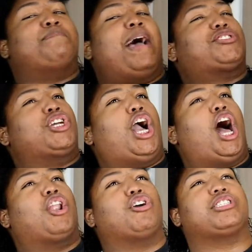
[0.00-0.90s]
matching
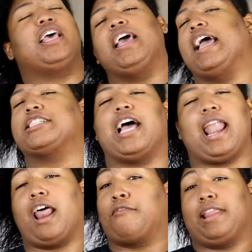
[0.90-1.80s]
colors. And child,
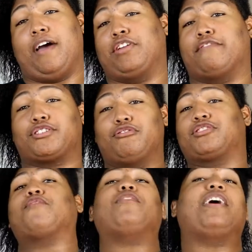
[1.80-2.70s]
I don't really have enough shoes.
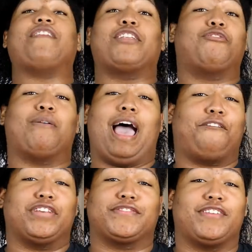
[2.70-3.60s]
So really, if I do an
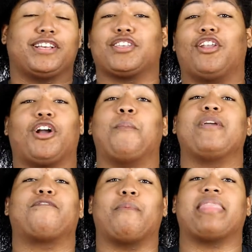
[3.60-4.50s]
outfits video, it's only going to be
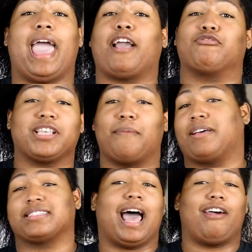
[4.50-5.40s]
from the ankles up
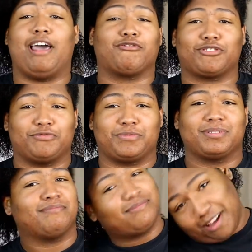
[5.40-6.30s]
because I don't have no shoes.
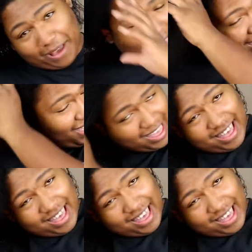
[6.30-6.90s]
Okay?